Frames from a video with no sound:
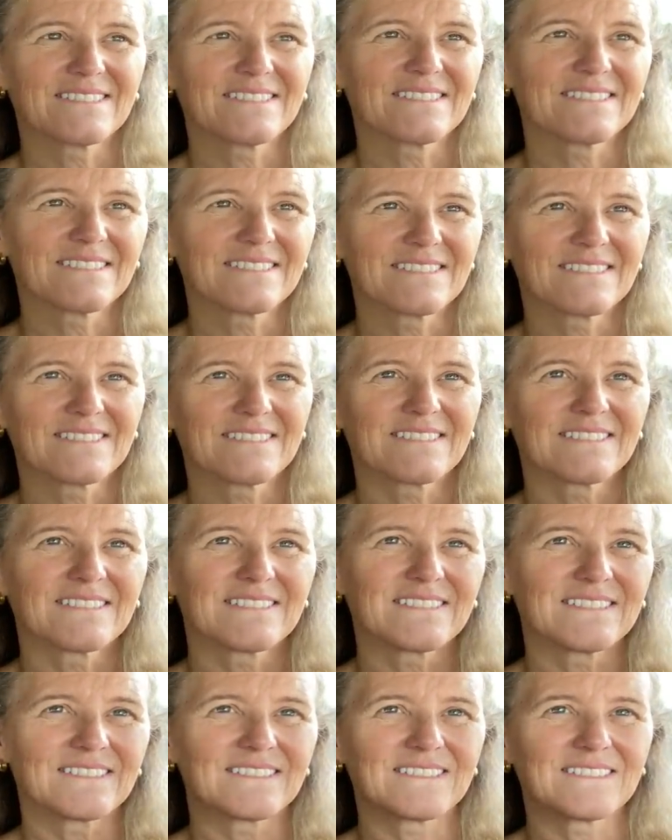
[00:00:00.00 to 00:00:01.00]

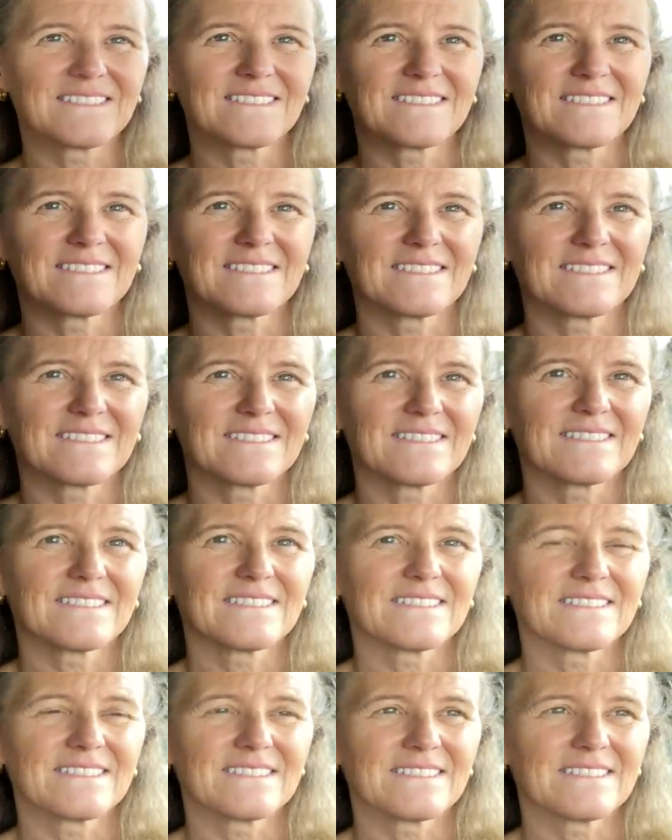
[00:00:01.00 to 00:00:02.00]

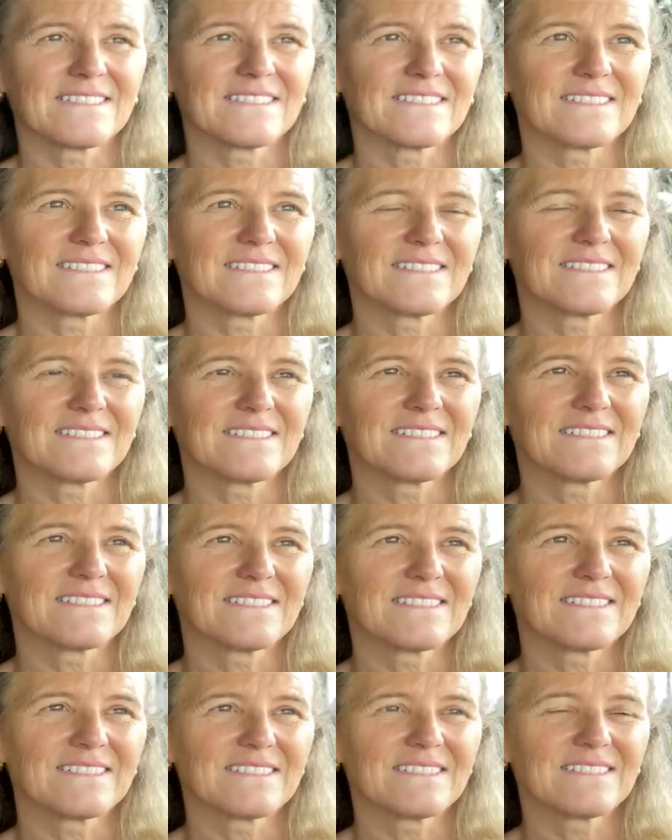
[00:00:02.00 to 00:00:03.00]

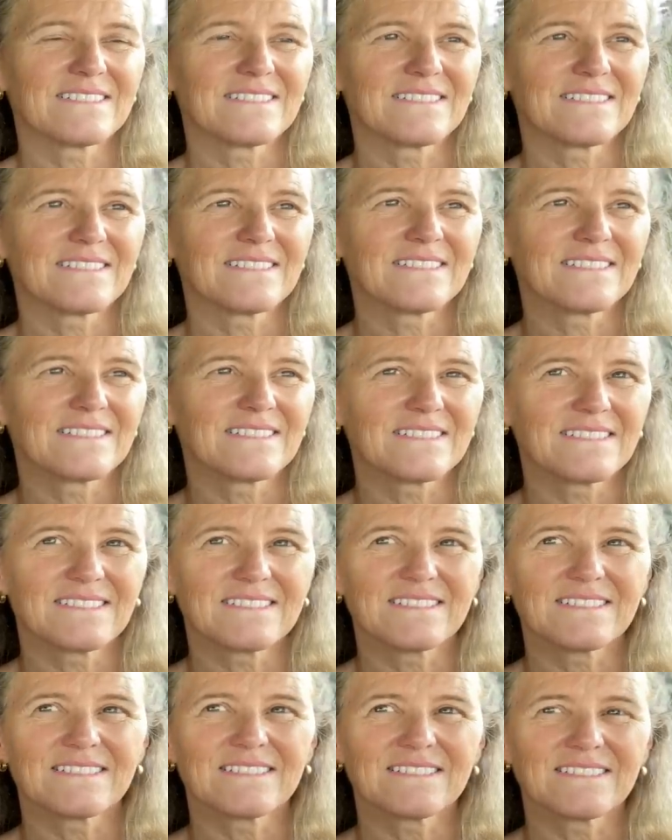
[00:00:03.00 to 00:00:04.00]

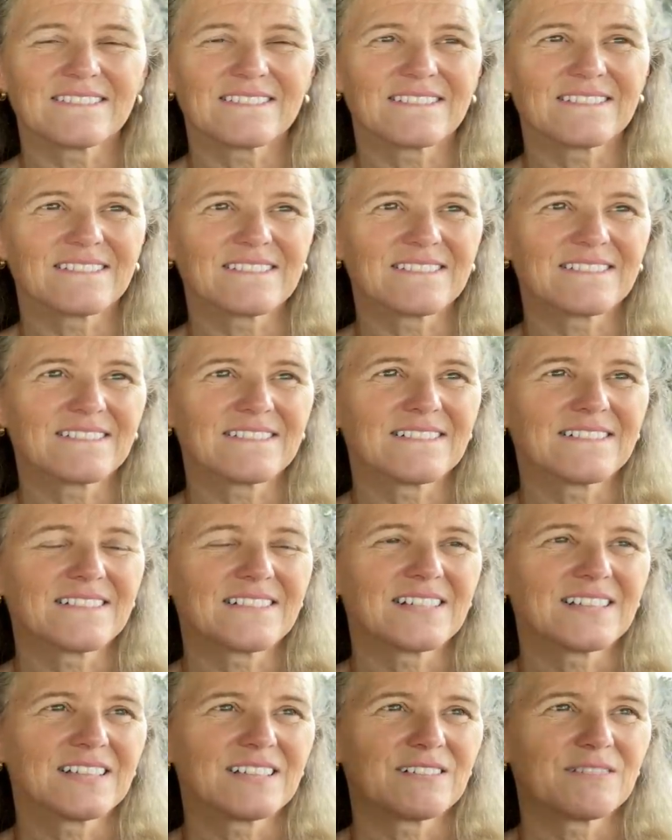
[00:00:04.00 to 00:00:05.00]

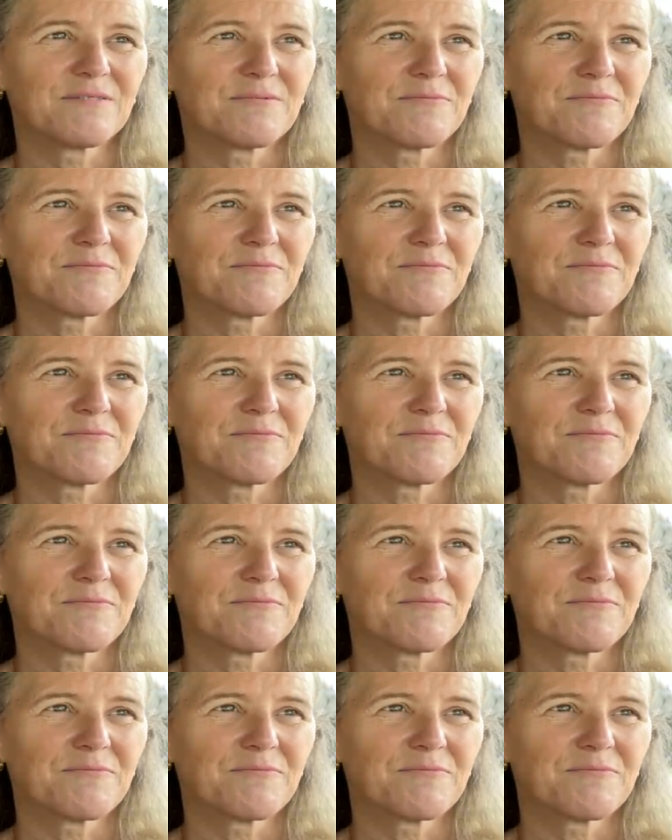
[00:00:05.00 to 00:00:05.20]
(silent)